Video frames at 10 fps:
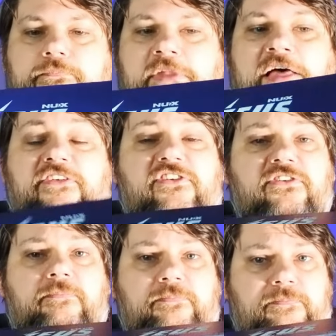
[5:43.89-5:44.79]
Now, this
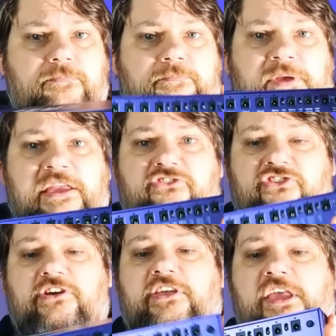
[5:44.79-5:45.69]
is a big,
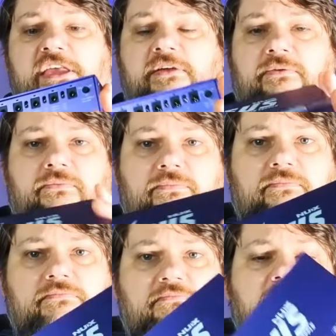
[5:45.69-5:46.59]
chunky,
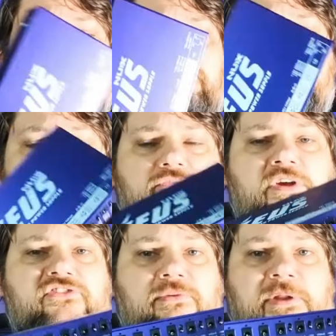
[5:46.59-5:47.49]

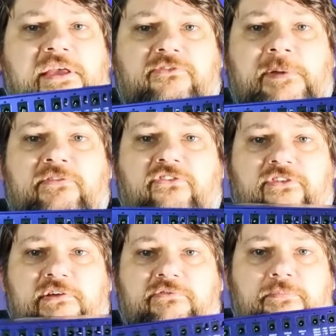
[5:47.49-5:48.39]
reasonably
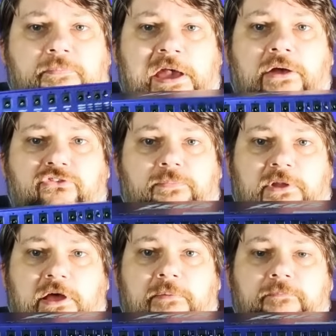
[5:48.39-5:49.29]
expensive power
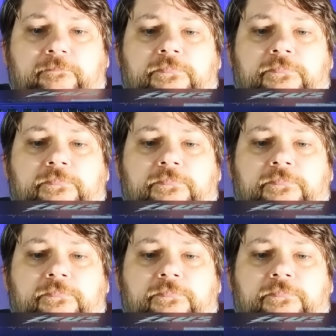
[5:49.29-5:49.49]
supply.